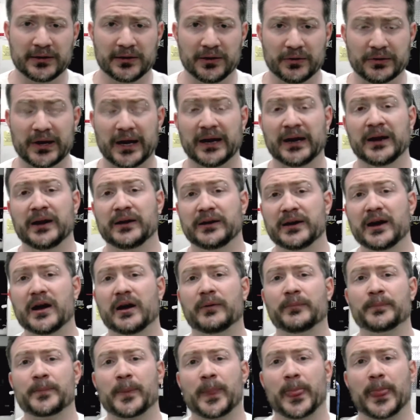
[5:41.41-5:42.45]
Okay,
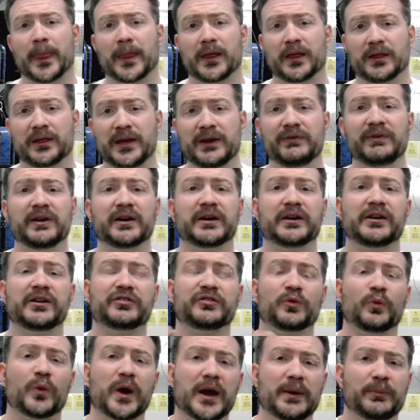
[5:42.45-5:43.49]
now, leaving
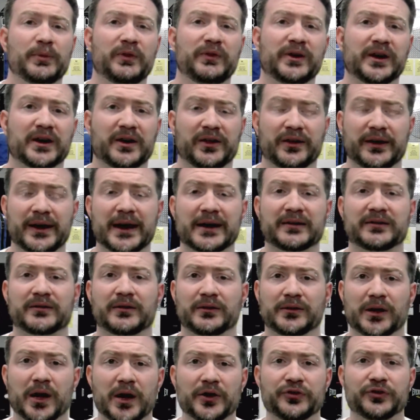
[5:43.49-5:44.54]
condition white, moving into the
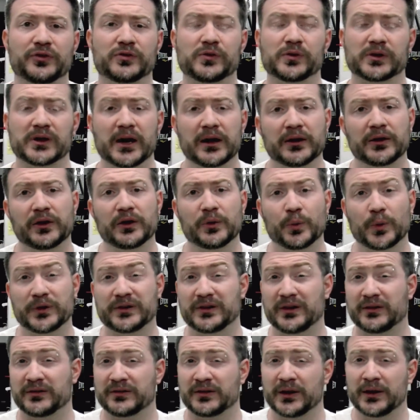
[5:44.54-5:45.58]
next logical color, which
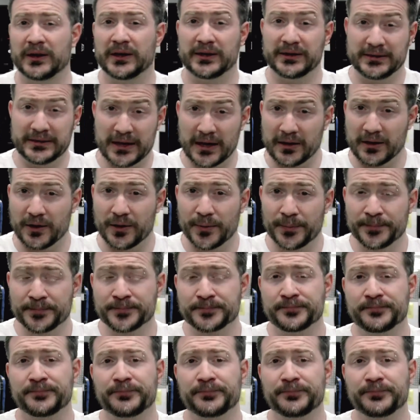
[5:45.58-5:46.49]
is yellow.